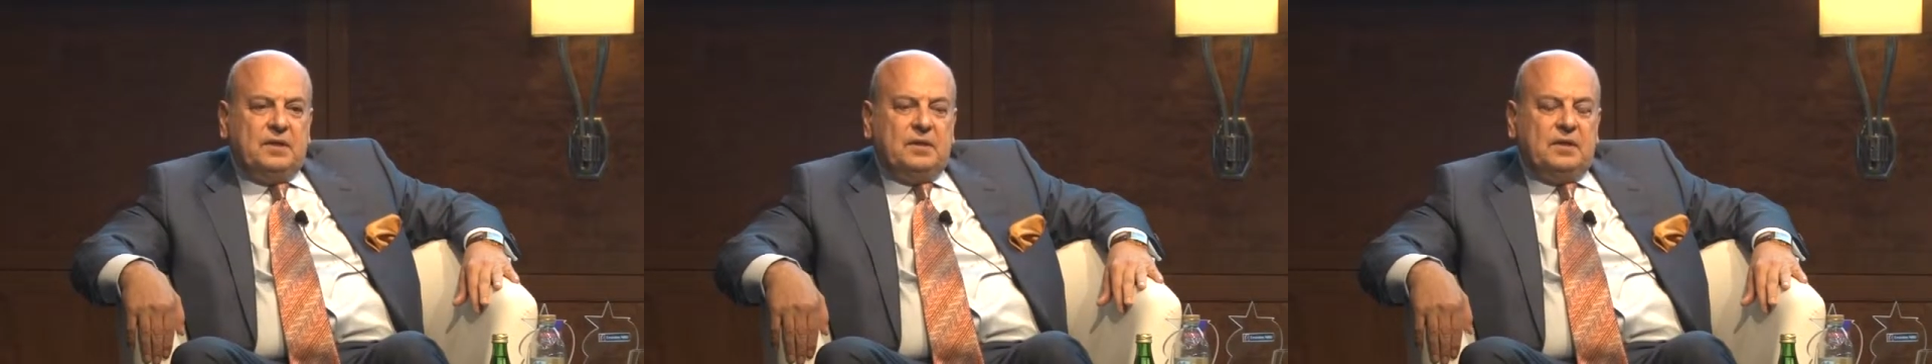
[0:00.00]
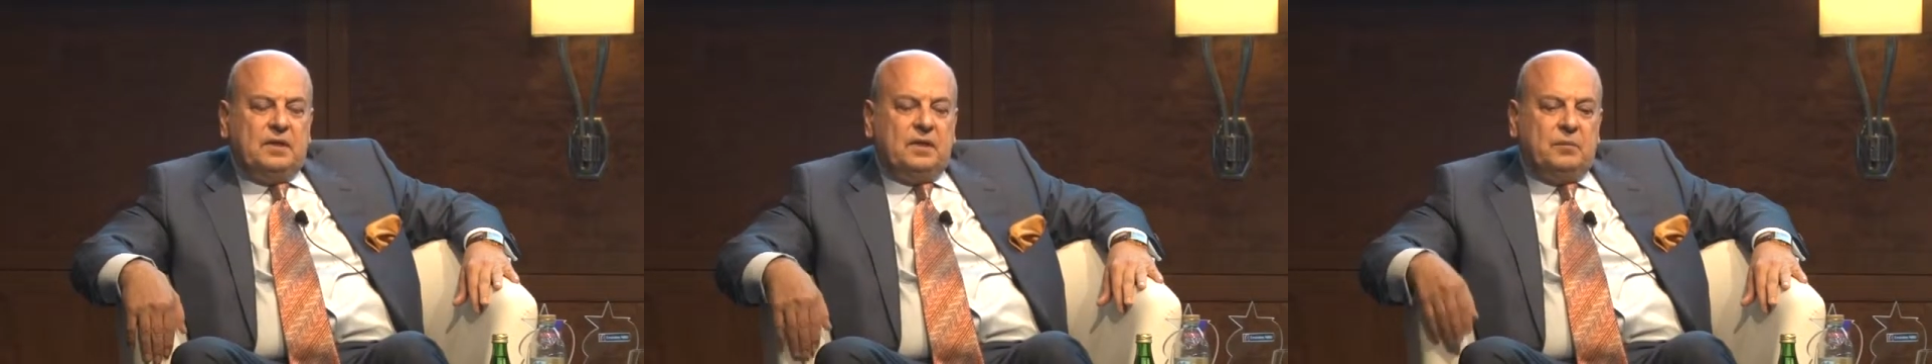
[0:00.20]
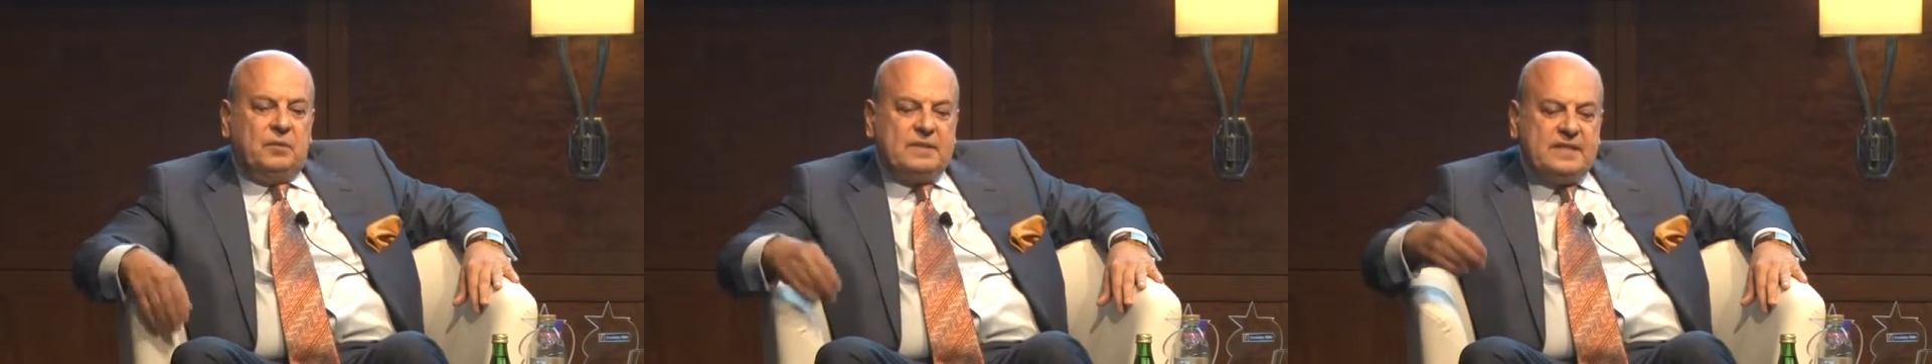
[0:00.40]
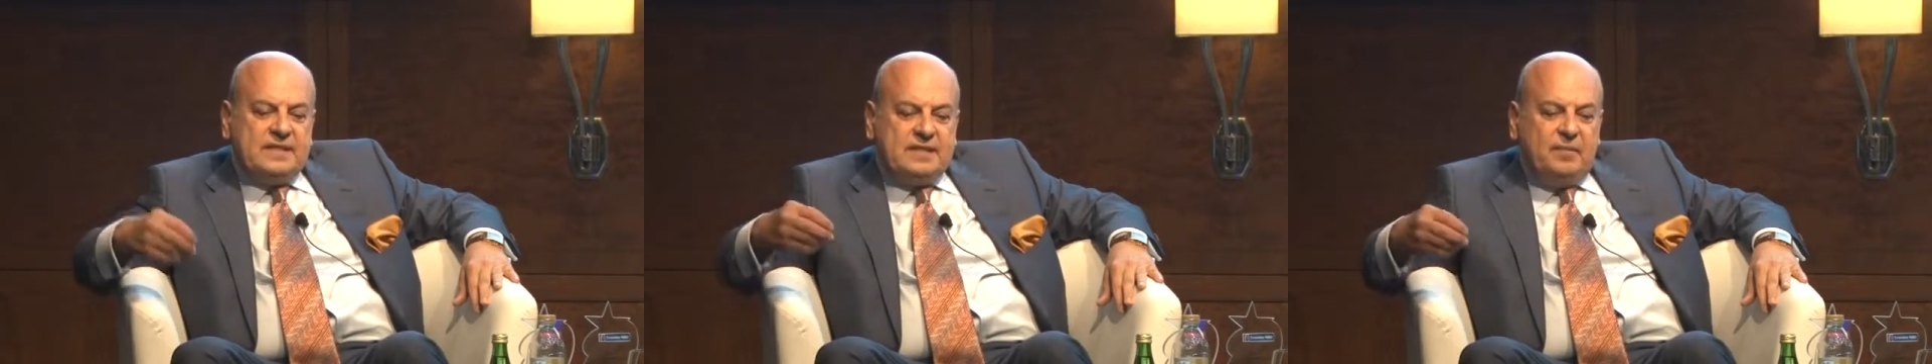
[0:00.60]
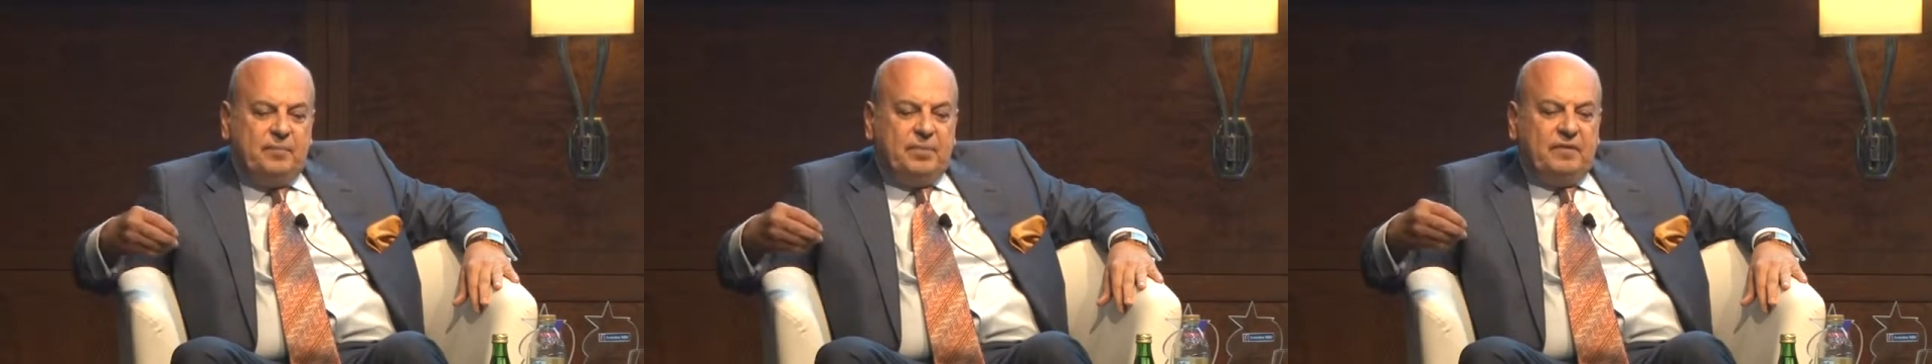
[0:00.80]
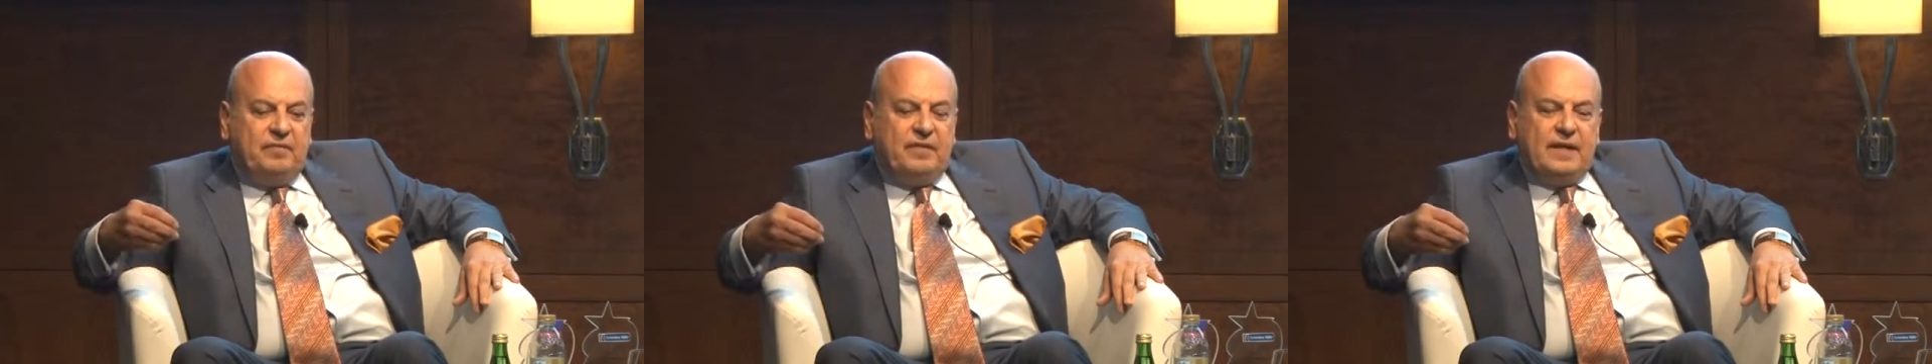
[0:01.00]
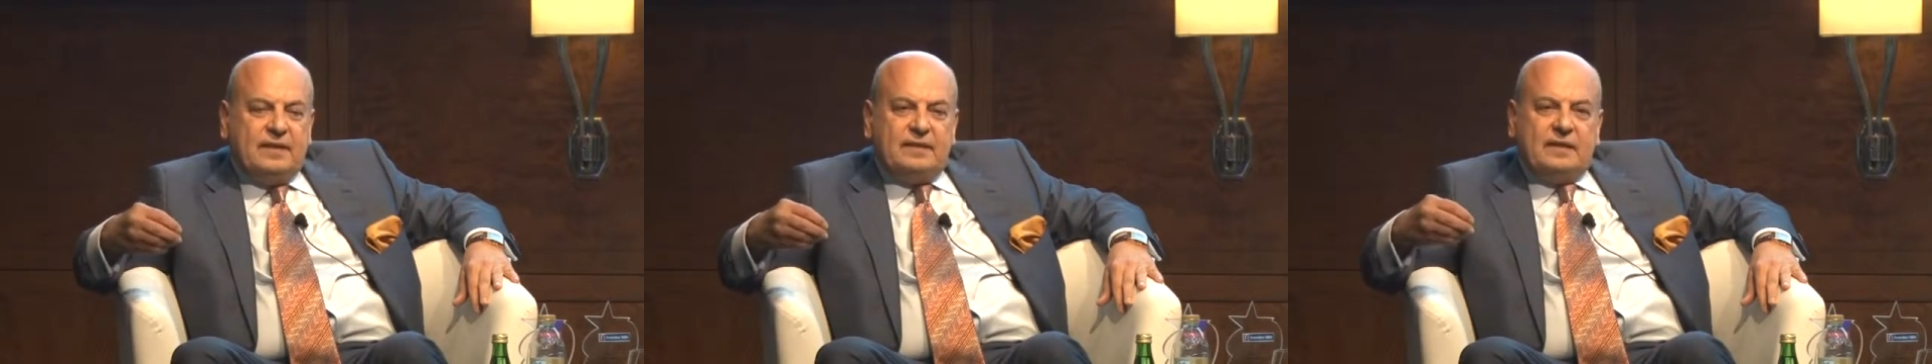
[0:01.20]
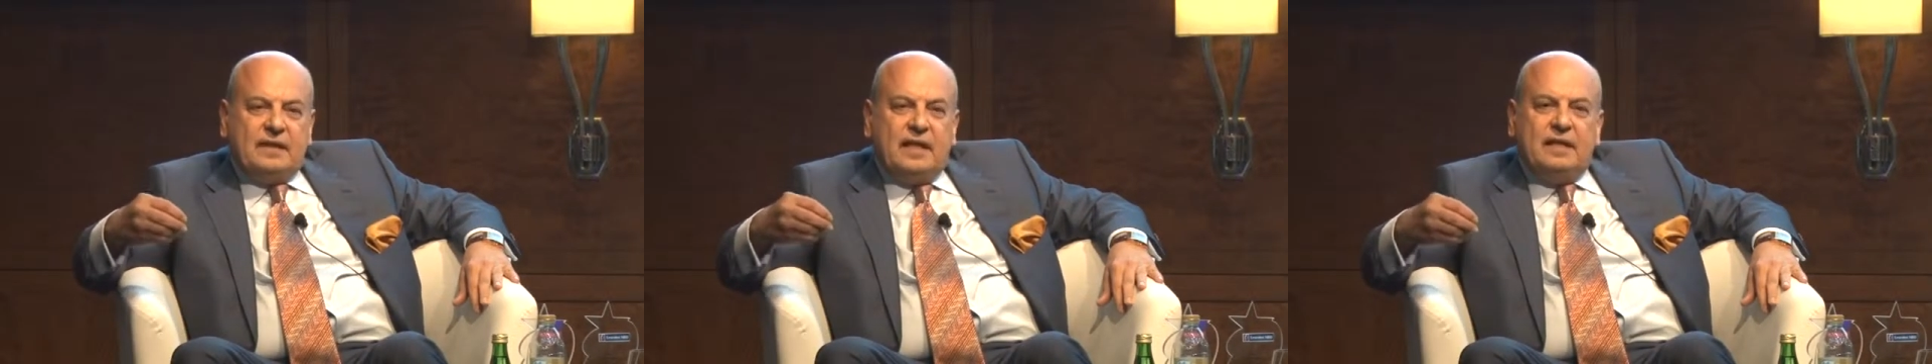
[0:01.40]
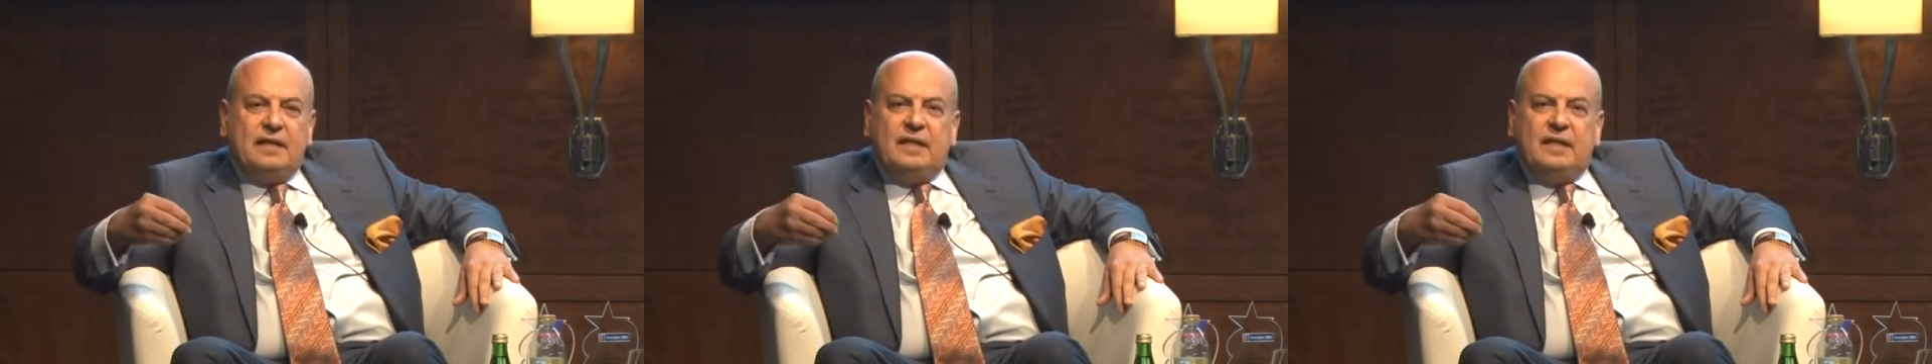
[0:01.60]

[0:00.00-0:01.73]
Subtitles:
was the simple fact that